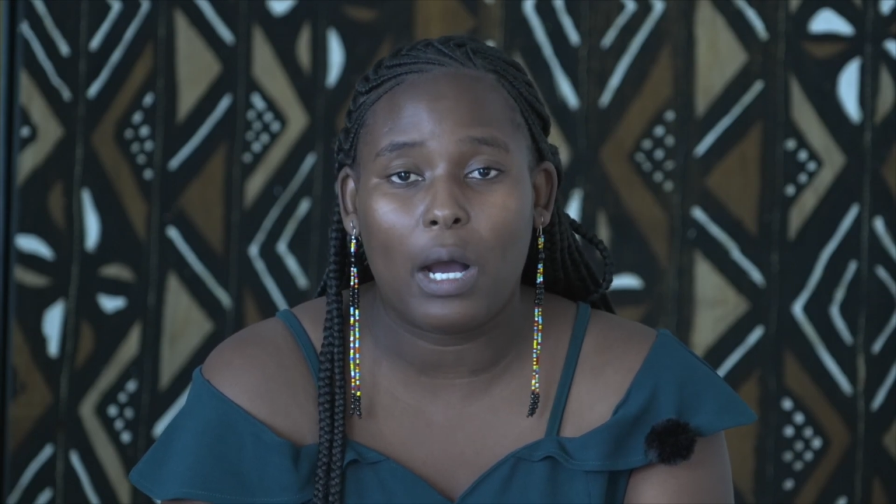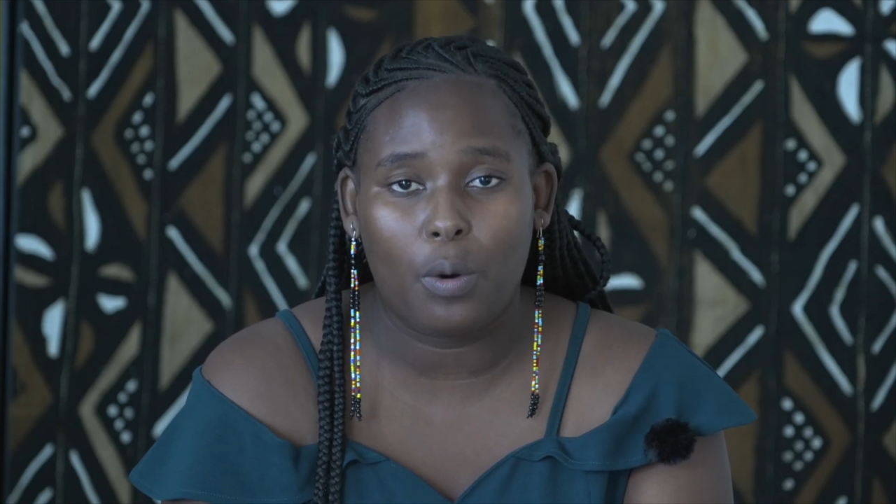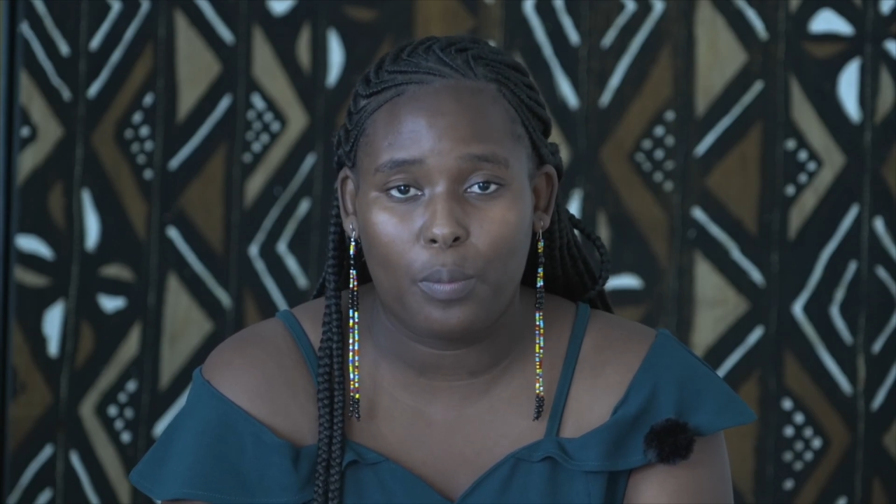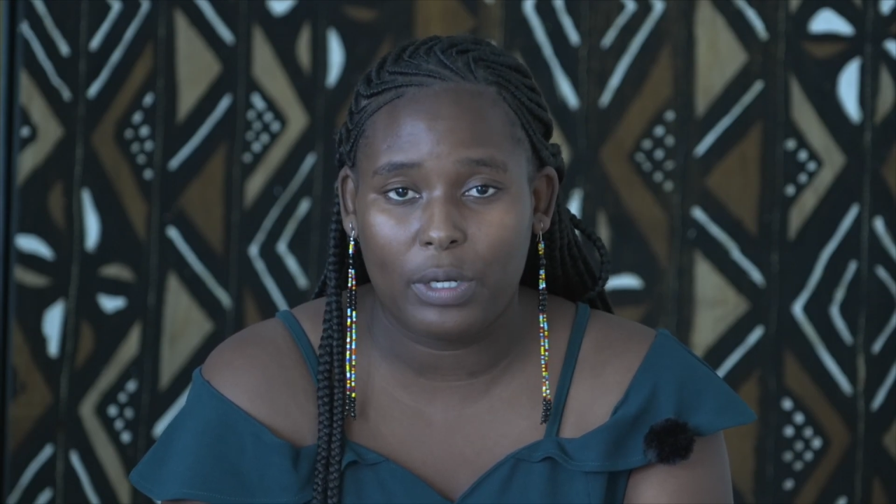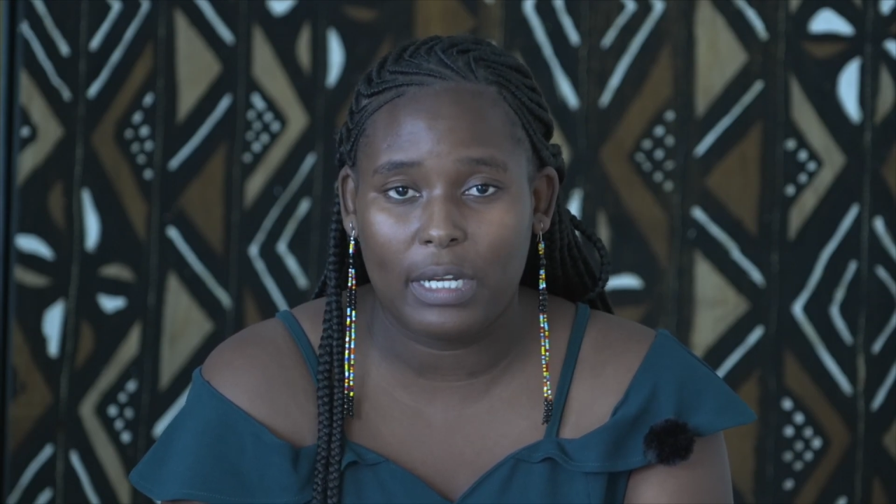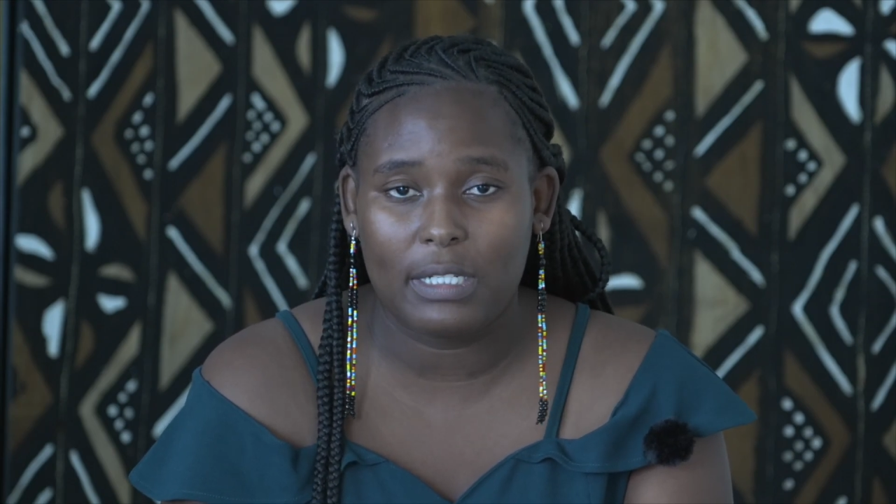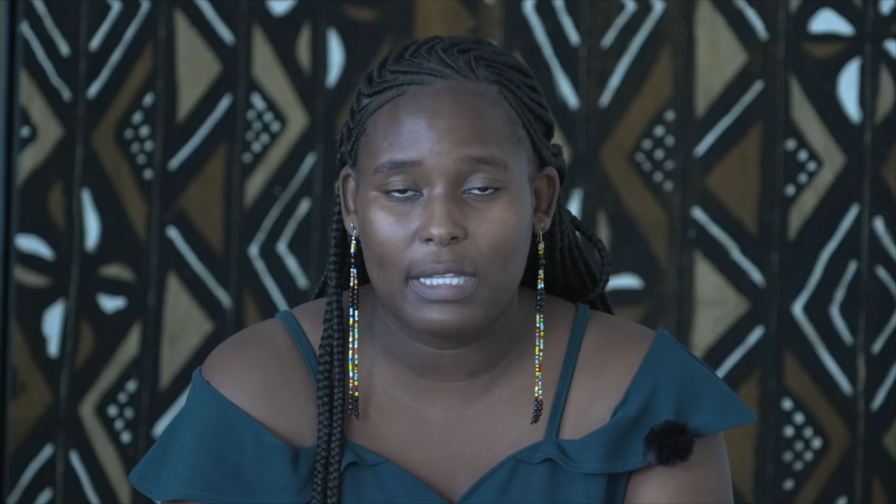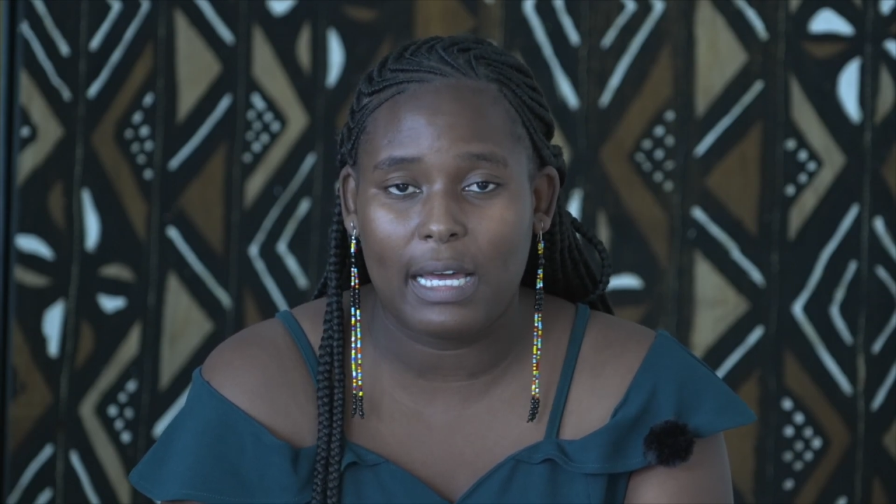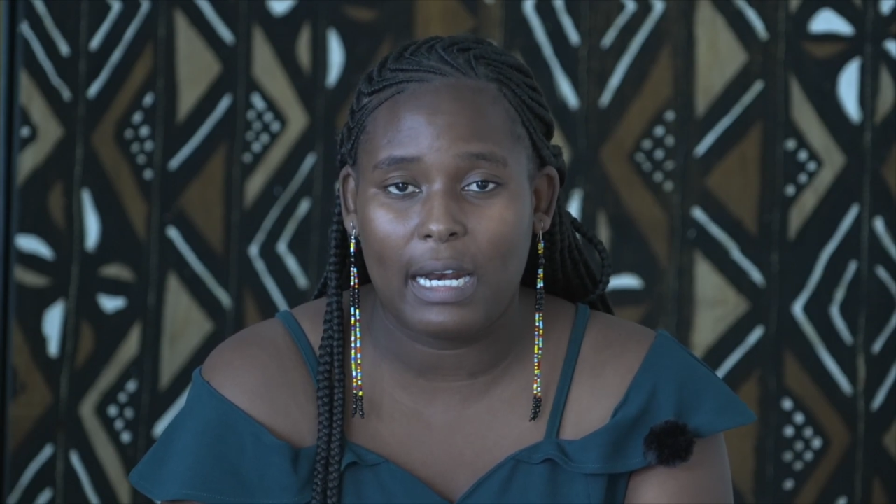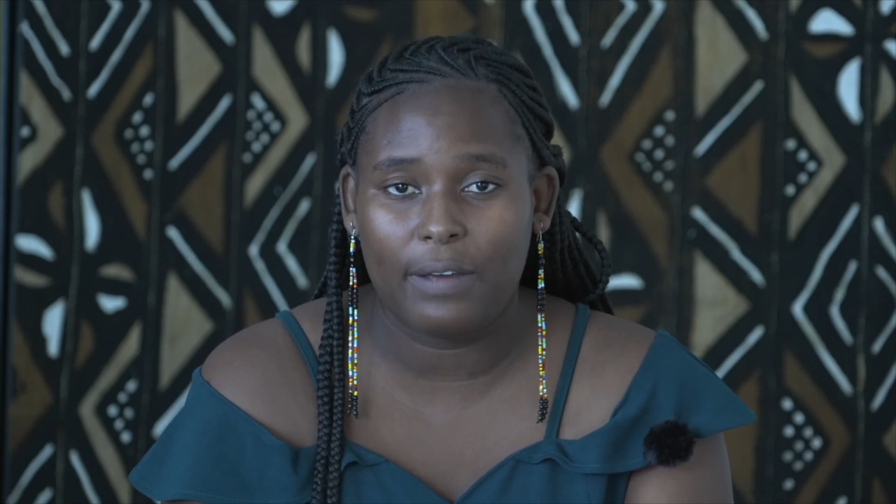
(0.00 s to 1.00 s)

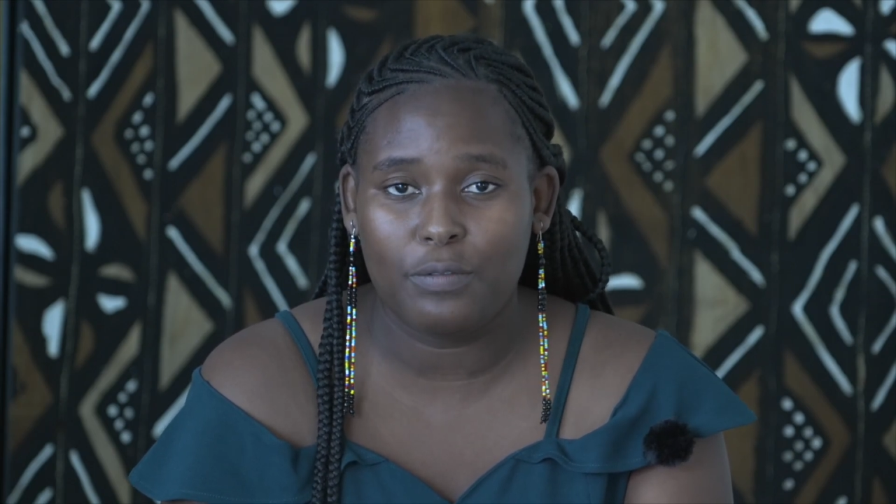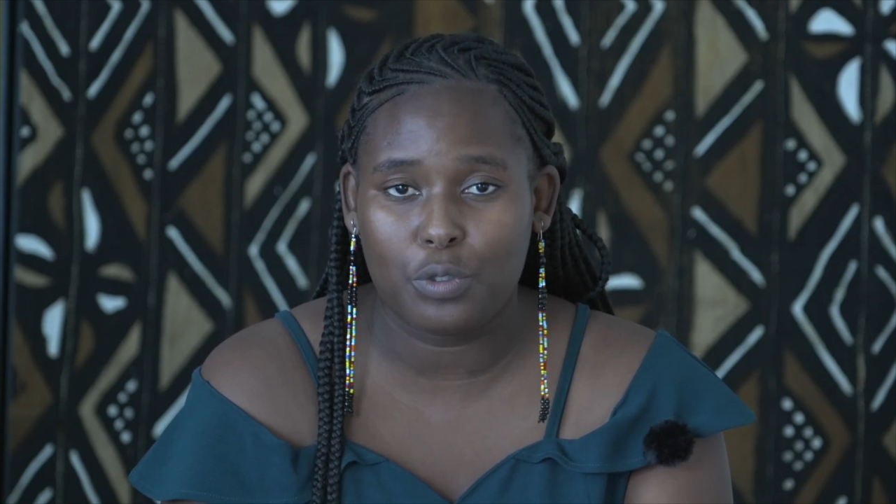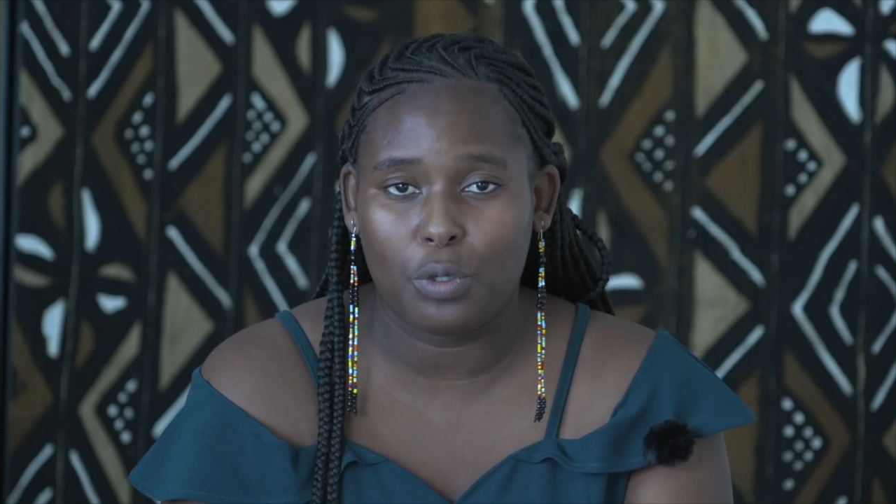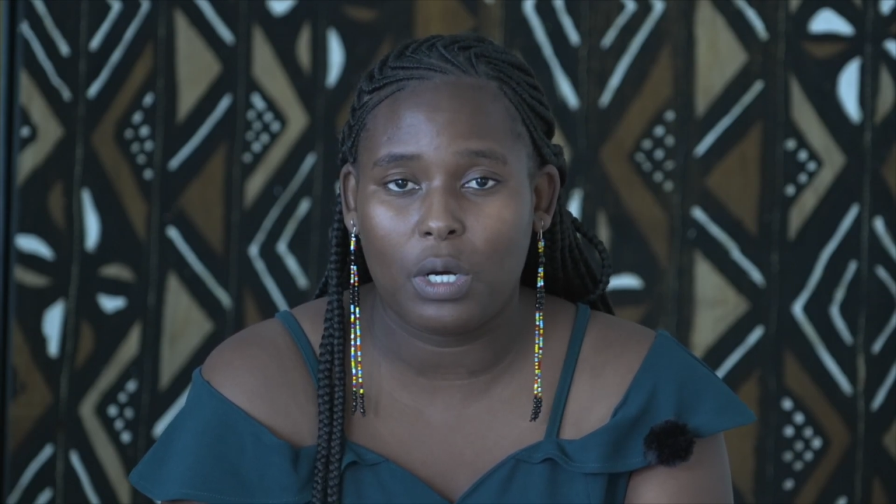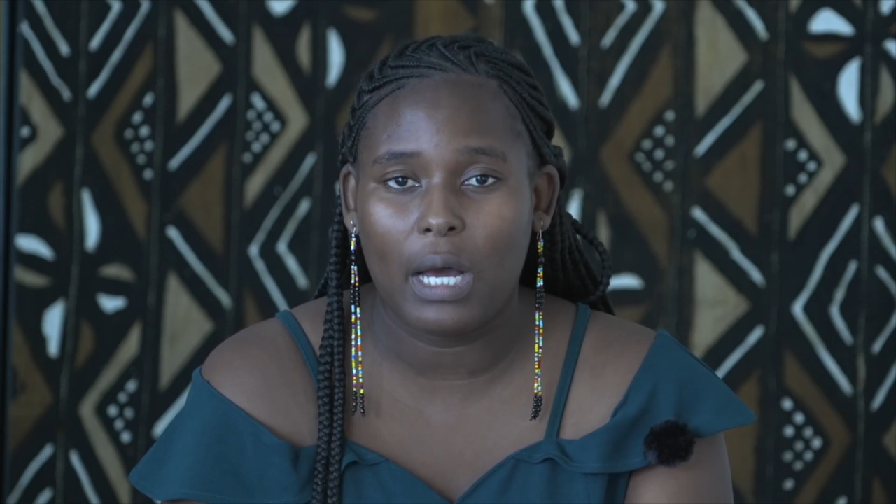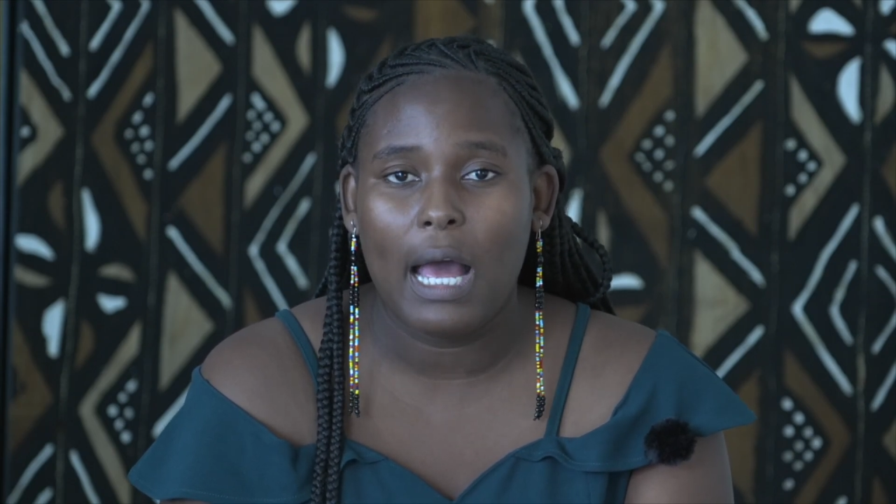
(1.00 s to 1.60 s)
accommodate their livestock.